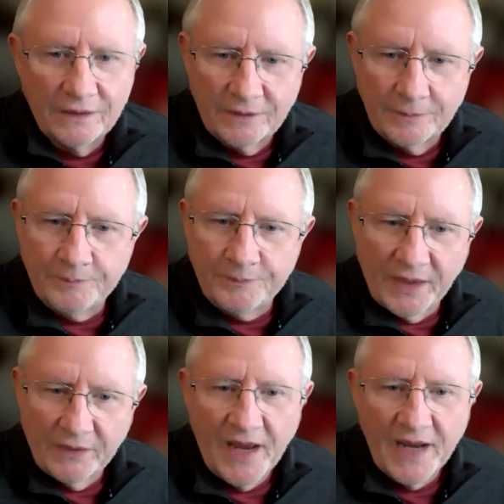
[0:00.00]

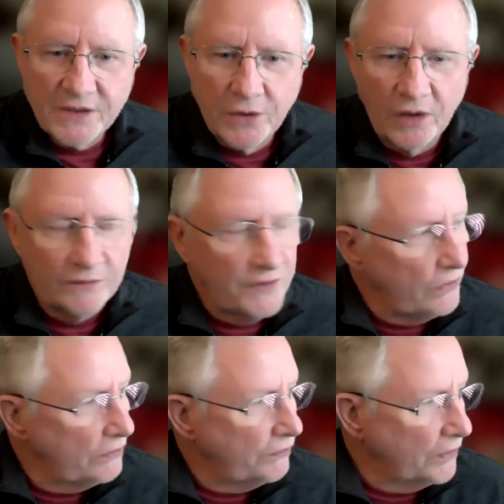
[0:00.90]
Thanks to all
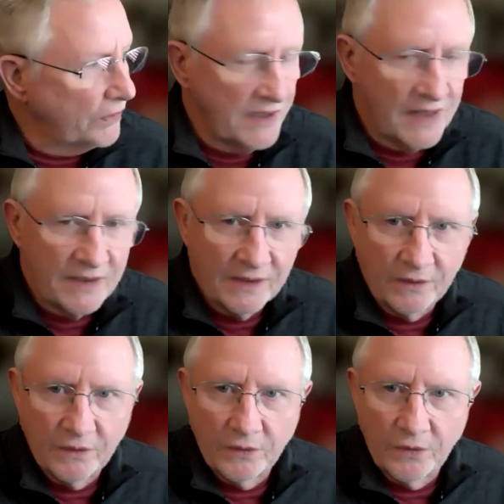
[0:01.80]
of you for
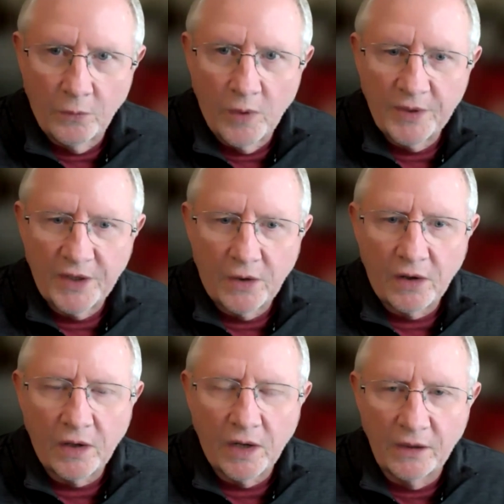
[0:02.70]
attending the
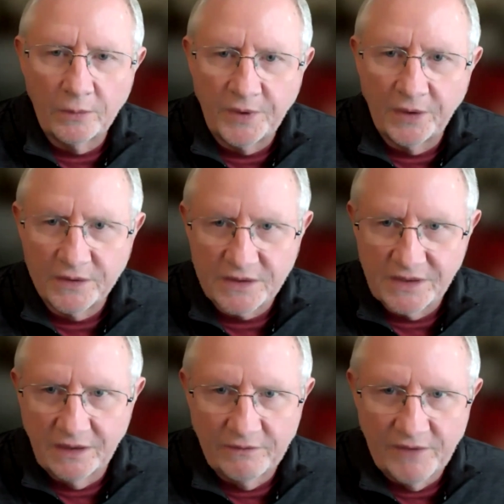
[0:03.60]
webinar. I hope you can
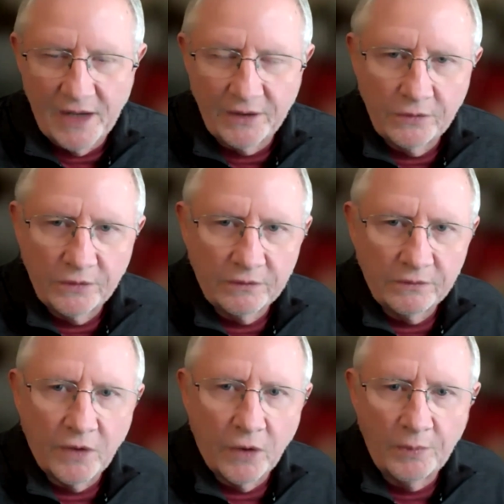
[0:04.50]
see the value
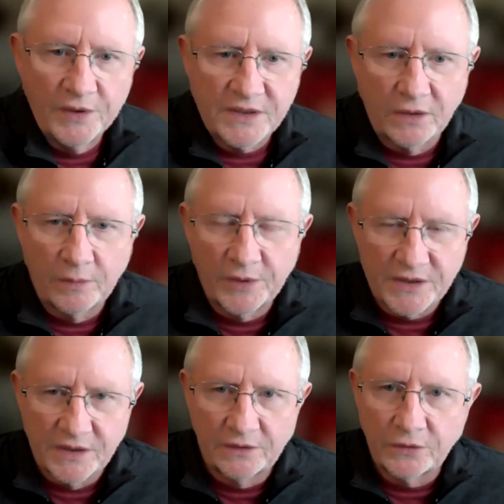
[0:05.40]
of Open
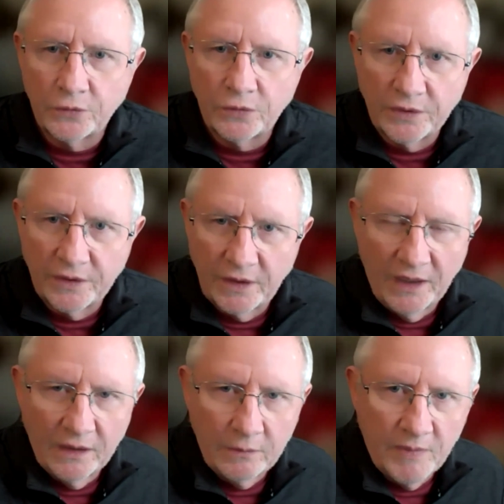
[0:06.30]
Syllabus and a tool
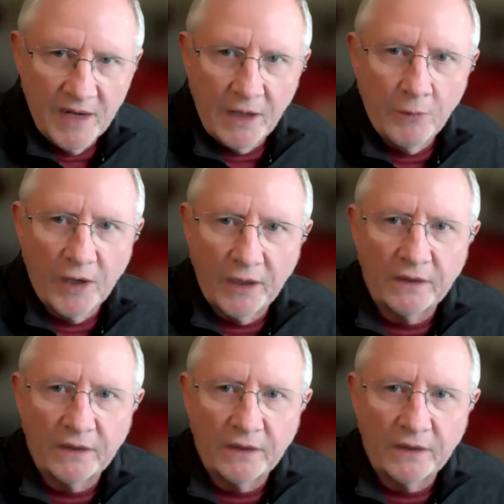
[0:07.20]
in many